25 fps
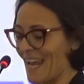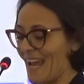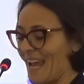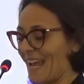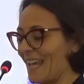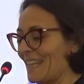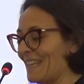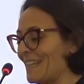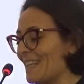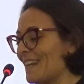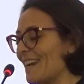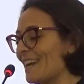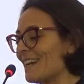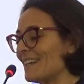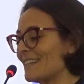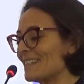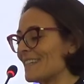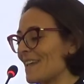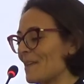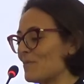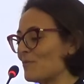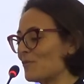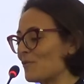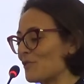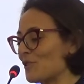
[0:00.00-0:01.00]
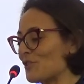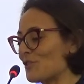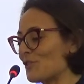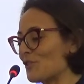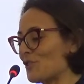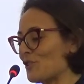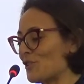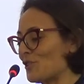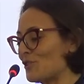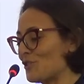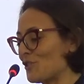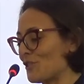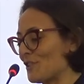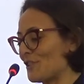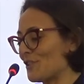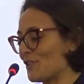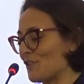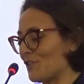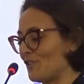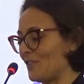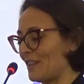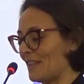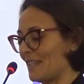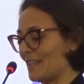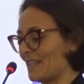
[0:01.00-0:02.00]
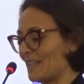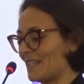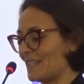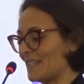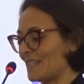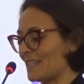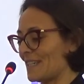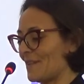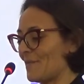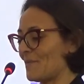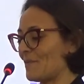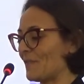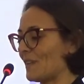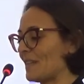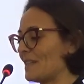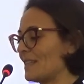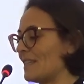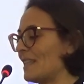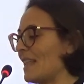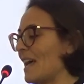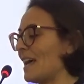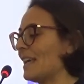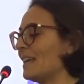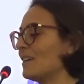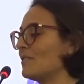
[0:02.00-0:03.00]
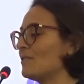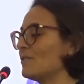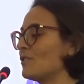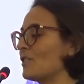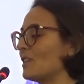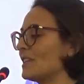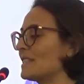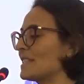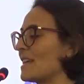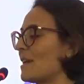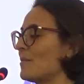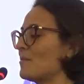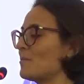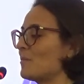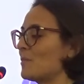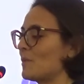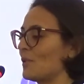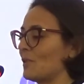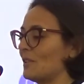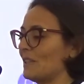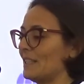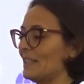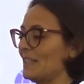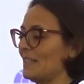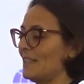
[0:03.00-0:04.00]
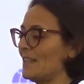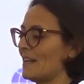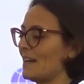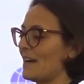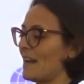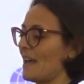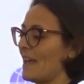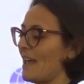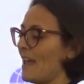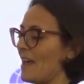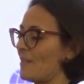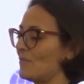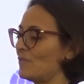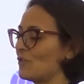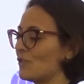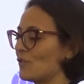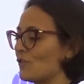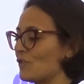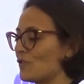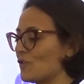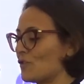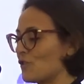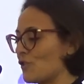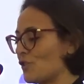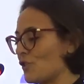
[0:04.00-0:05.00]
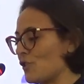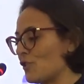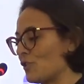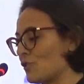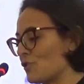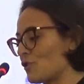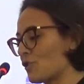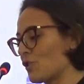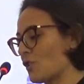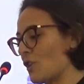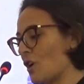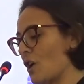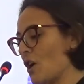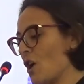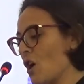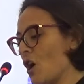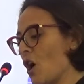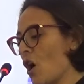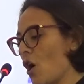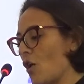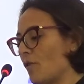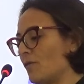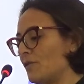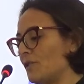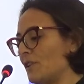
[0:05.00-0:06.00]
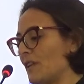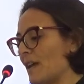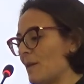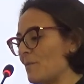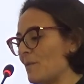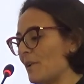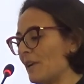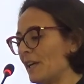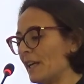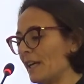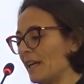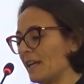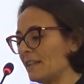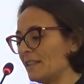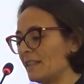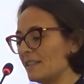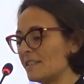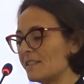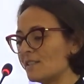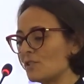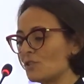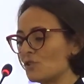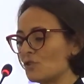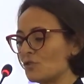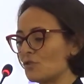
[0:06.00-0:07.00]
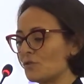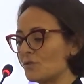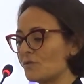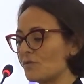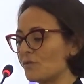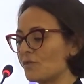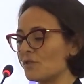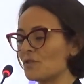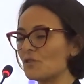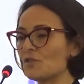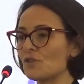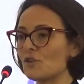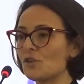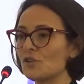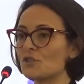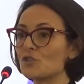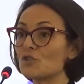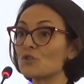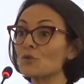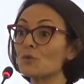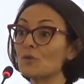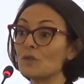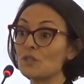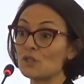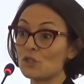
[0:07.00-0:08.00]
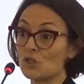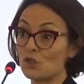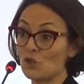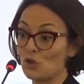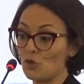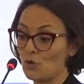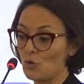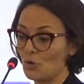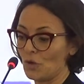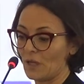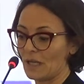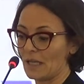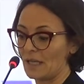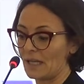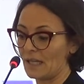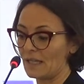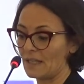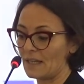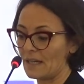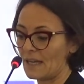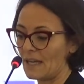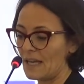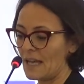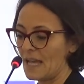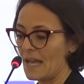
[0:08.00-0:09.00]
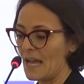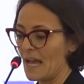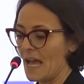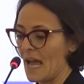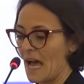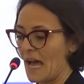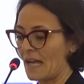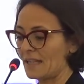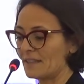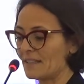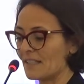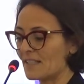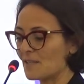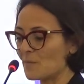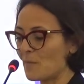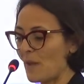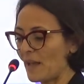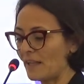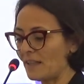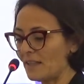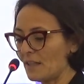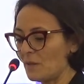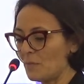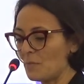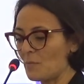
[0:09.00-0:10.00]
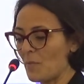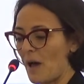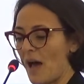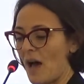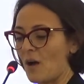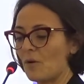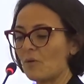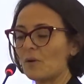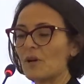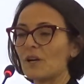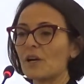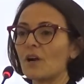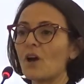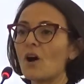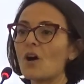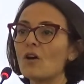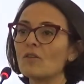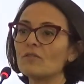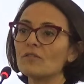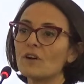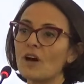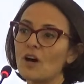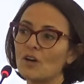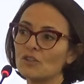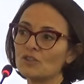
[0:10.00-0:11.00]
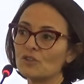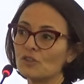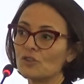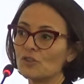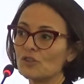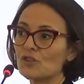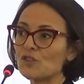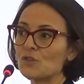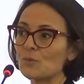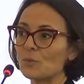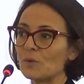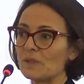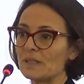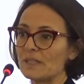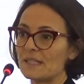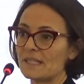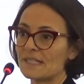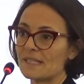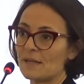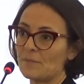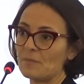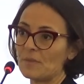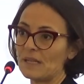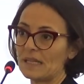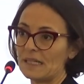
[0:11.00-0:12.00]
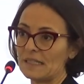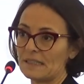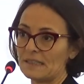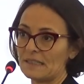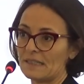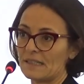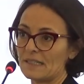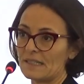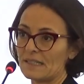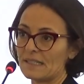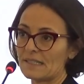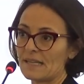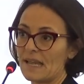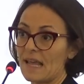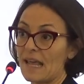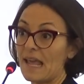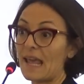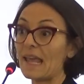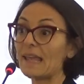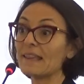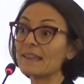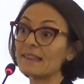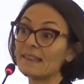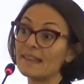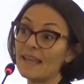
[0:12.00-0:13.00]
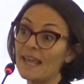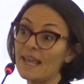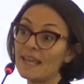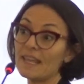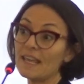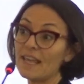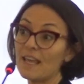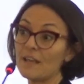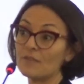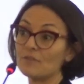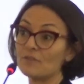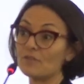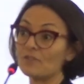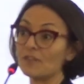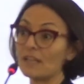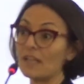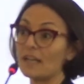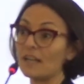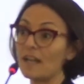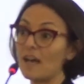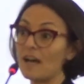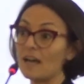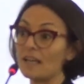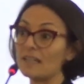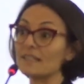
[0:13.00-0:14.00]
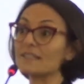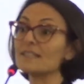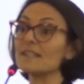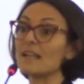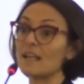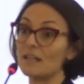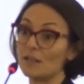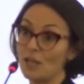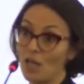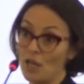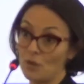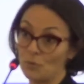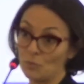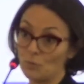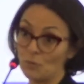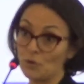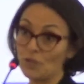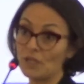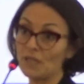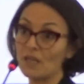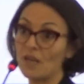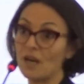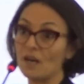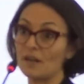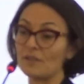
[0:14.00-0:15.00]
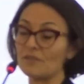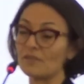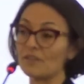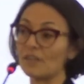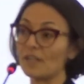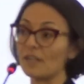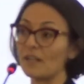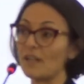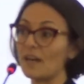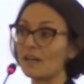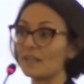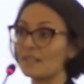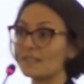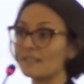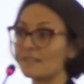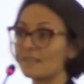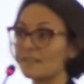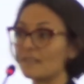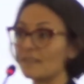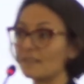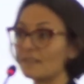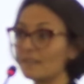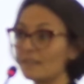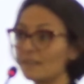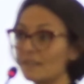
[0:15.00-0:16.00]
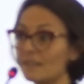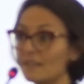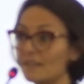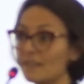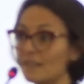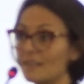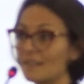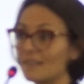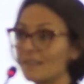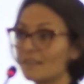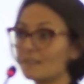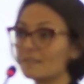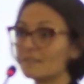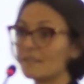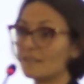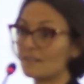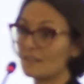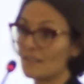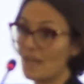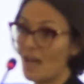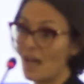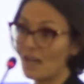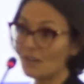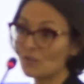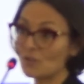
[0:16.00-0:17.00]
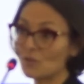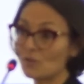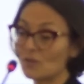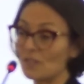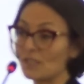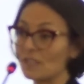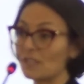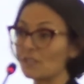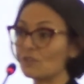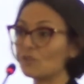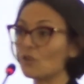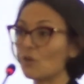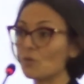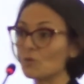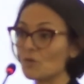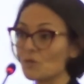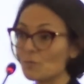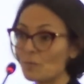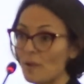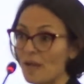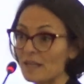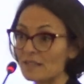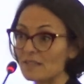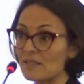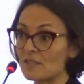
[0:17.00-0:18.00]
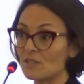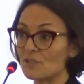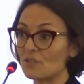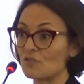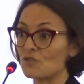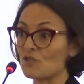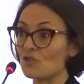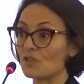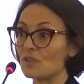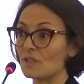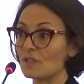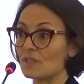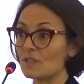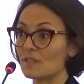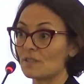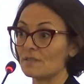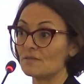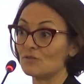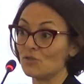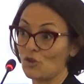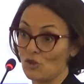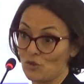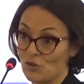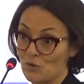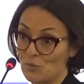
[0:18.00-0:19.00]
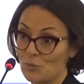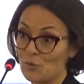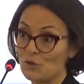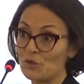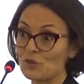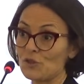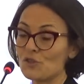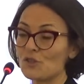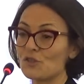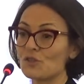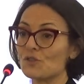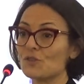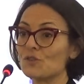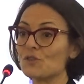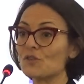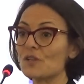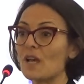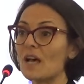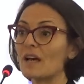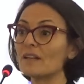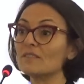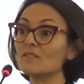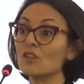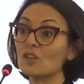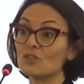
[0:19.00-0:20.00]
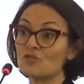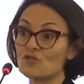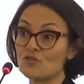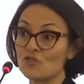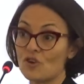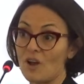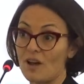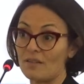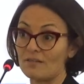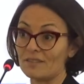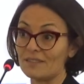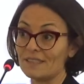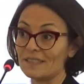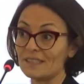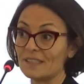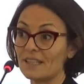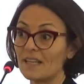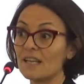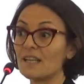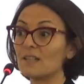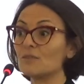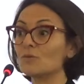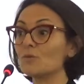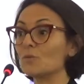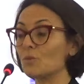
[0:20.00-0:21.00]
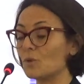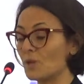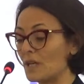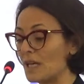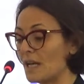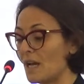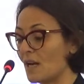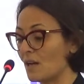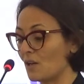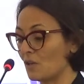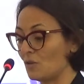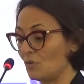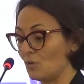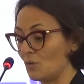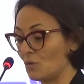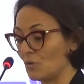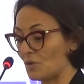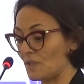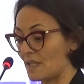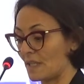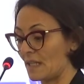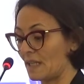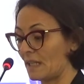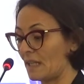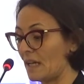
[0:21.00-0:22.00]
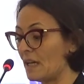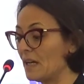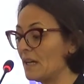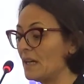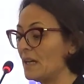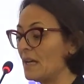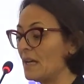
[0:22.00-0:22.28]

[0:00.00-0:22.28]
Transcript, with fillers: And there are some researches on this. Like, for example, here I have the research of the American Institute of Research who is looking at the spending power of adults with disabilities. And they have realized, and we are realizing, that actually those passengers, those persons are not traveling and we are losing